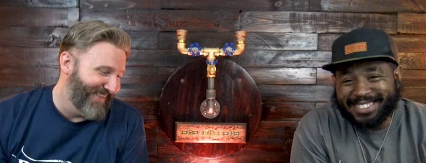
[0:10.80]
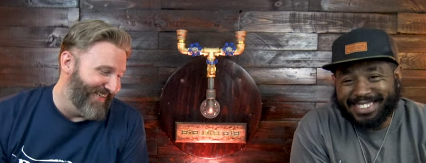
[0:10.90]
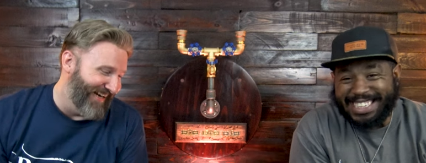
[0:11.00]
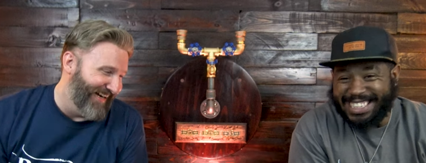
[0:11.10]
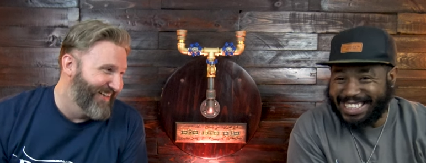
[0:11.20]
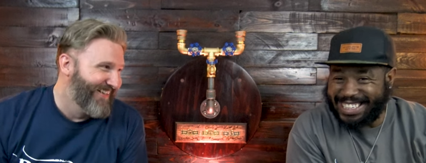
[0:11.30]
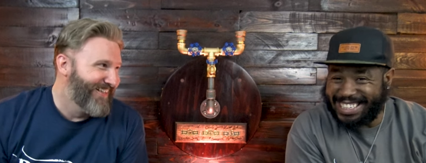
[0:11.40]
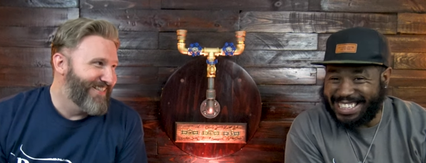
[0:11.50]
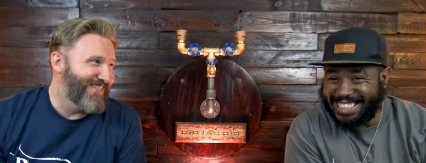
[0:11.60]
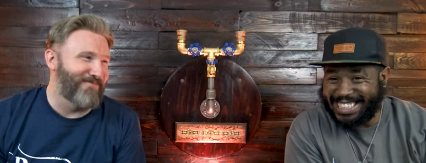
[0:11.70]
Speaker 1: Why not?
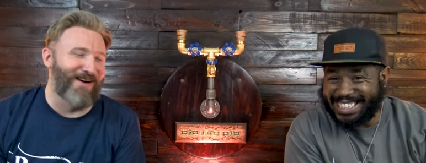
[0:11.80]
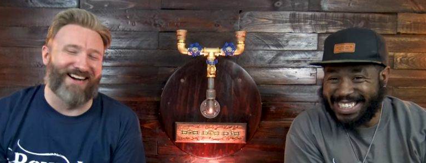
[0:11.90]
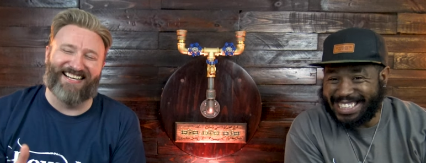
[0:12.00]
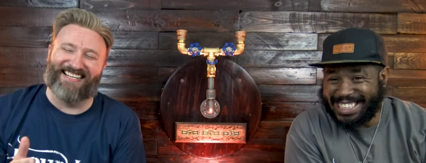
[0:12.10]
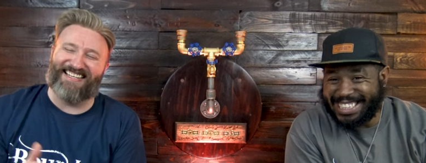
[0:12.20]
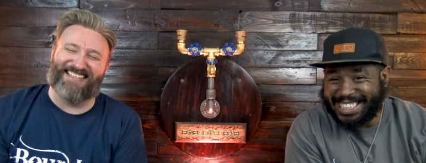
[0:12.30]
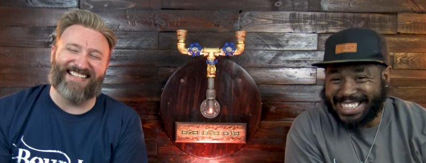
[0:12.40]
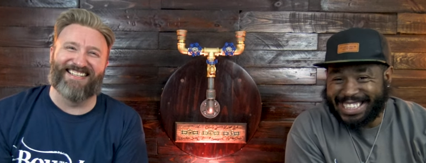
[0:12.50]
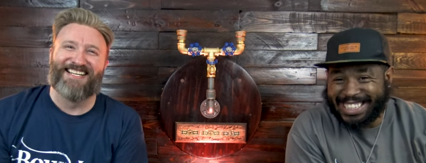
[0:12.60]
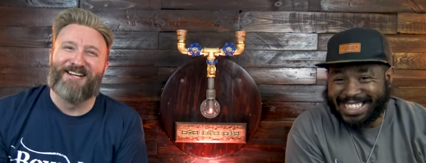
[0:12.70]
So,
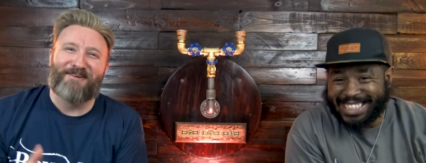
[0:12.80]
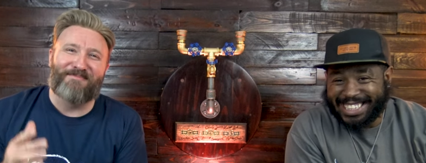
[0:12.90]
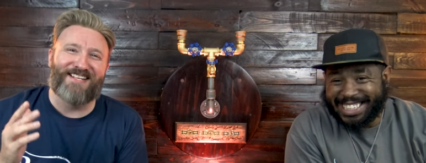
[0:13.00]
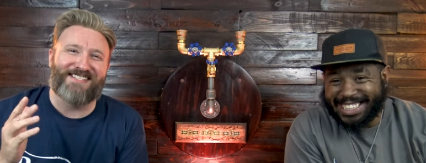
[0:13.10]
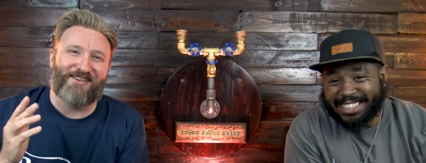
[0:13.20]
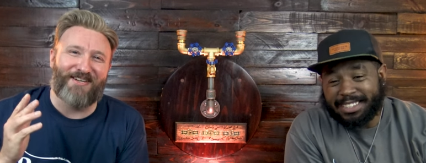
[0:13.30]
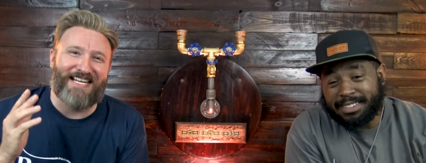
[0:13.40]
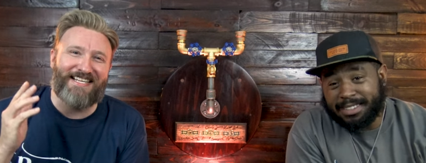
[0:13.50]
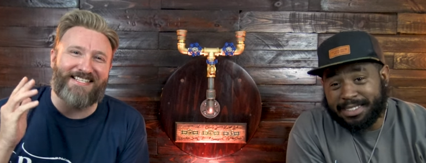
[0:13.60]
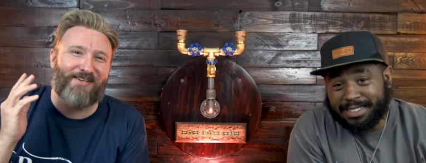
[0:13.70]
Brother
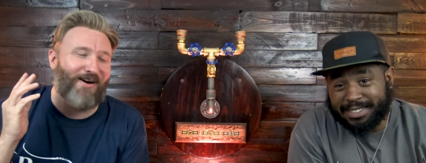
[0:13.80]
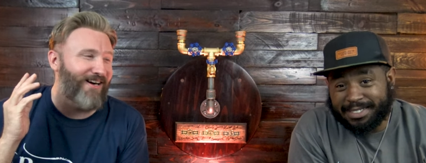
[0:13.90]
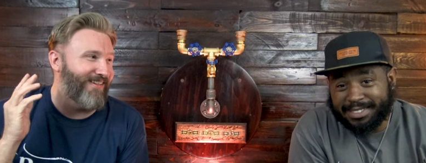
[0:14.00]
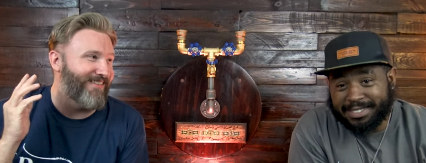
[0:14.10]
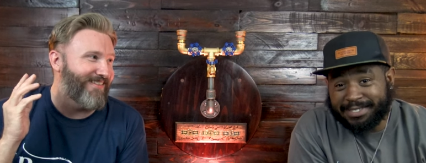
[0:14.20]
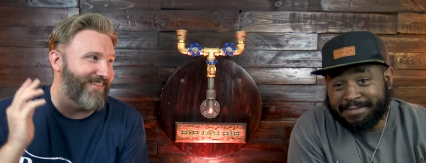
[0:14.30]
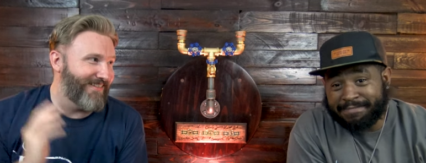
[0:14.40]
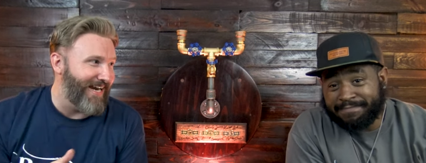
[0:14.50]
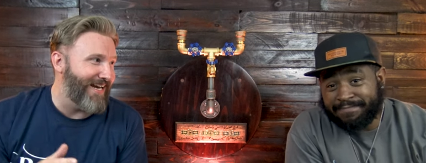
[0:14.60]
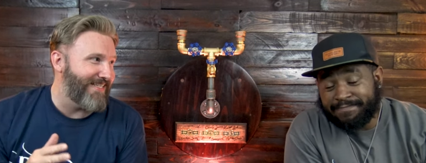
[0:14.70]
Stogie, so on
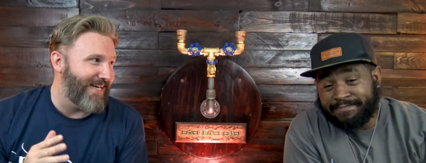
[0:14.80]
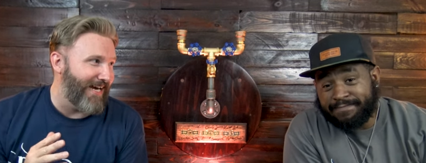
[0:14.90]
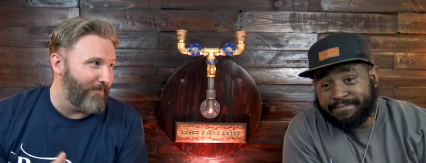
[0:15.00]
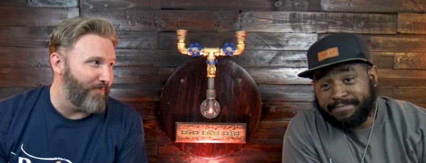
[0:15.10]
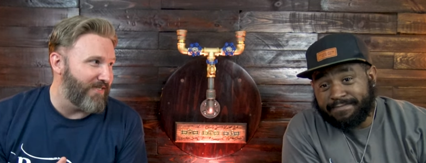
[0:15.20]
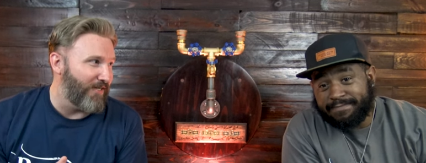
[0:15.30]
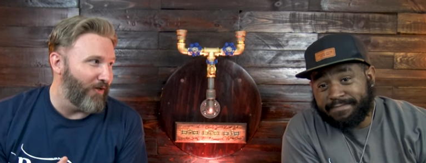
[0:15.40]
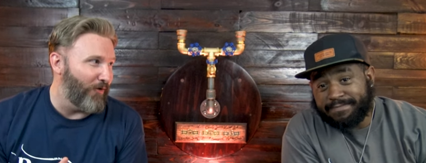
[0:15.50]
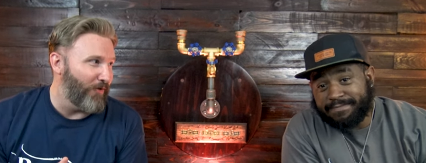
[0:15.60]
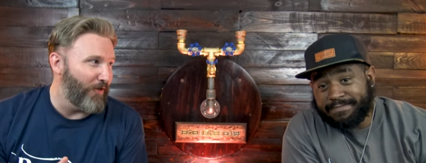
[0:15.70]
today's
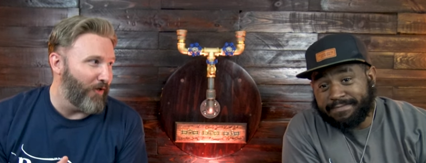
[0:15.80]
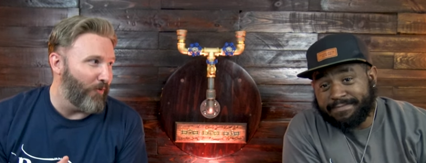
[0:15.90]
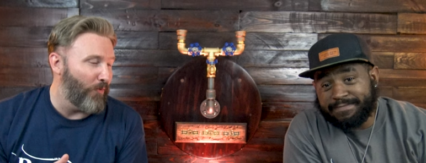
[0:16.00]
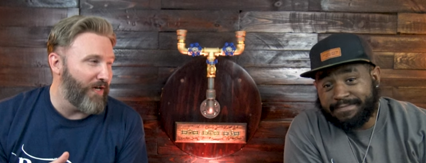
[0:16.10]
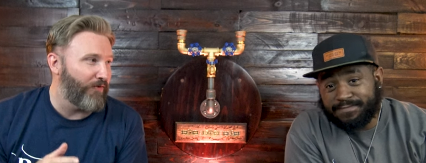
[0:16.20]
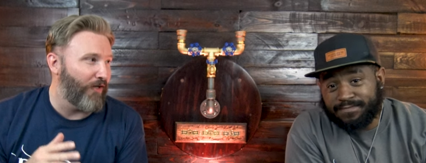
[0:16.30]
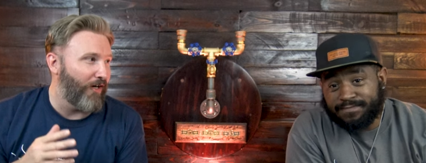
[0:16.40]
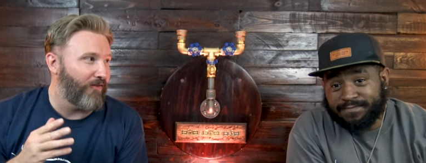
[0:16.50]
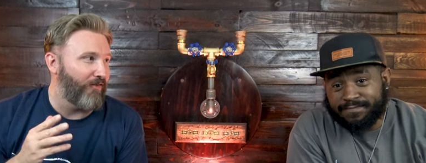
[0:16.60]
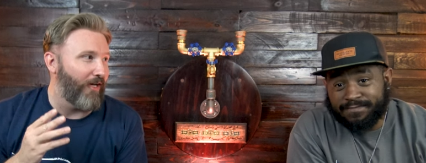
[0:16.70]
episode, you know, we have
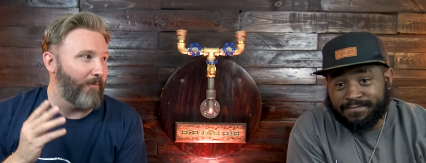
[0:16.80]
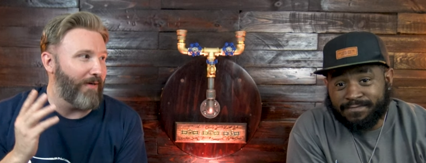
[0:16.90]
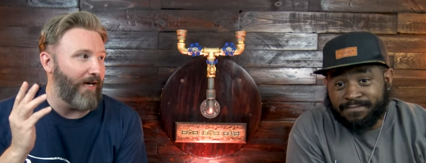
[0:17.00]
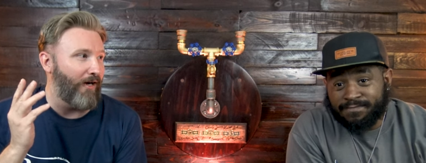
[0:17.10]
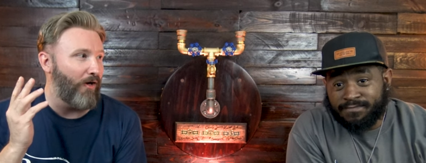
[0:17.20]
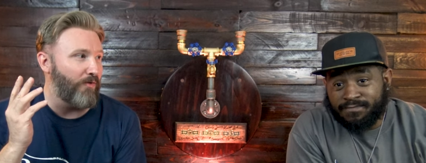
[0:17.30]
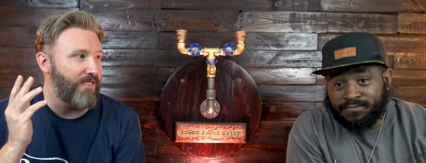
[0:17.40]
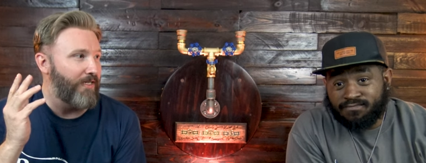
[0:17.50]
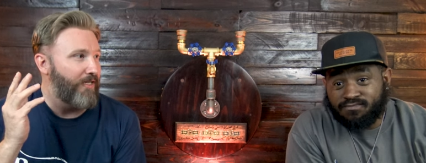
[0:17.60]
talked about